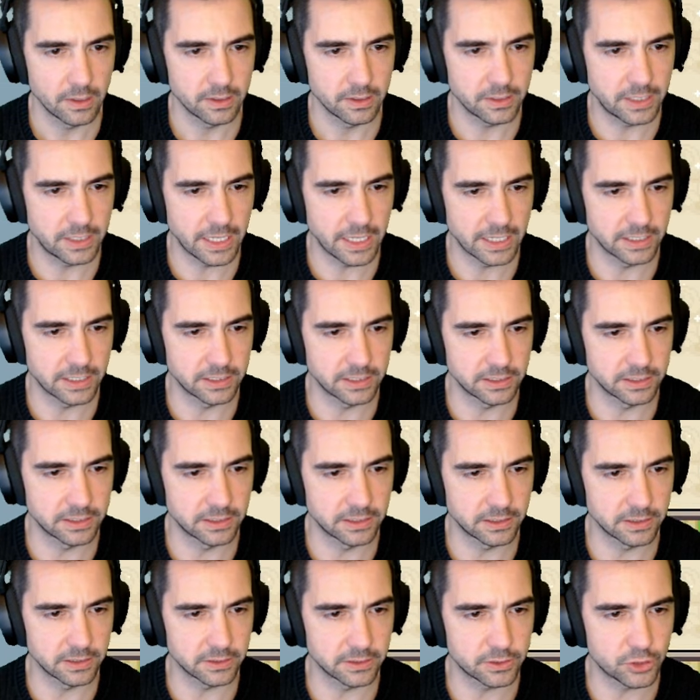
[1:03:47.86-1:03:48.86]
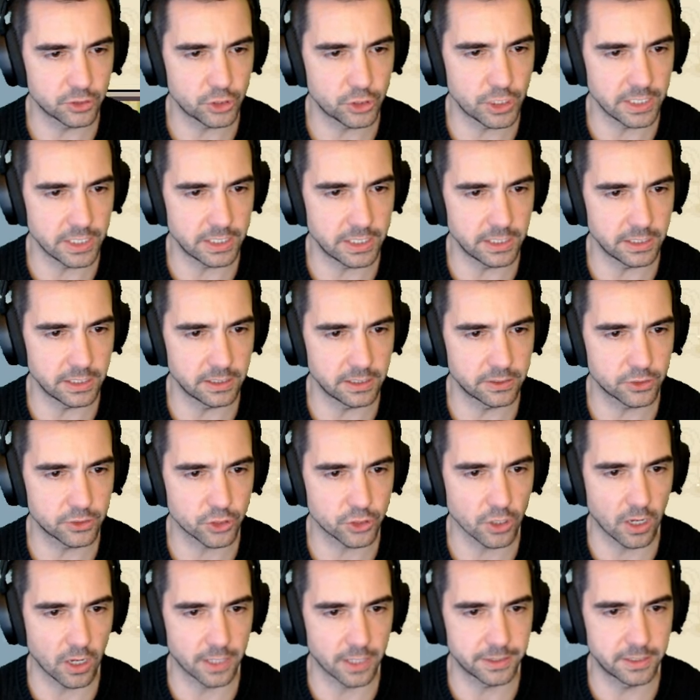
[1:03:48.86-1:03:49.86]
Get in a little cheeky
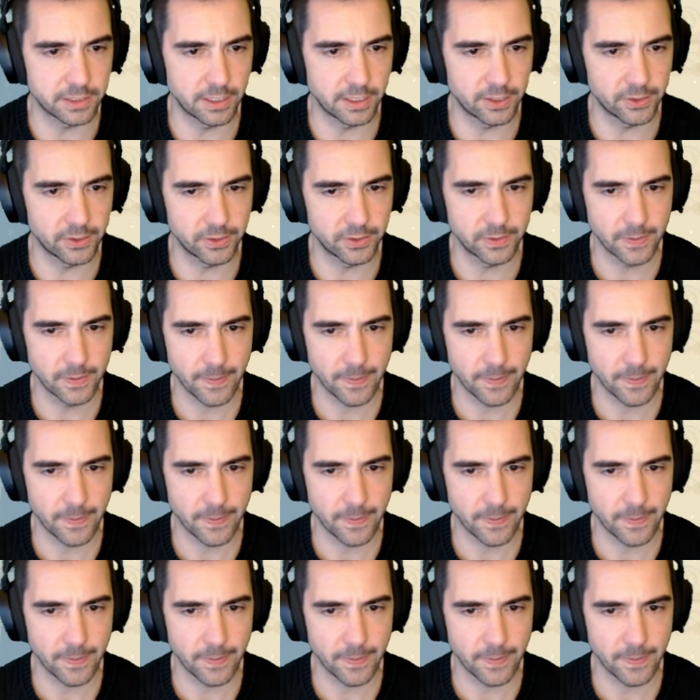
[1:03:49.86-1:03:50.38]
shot there.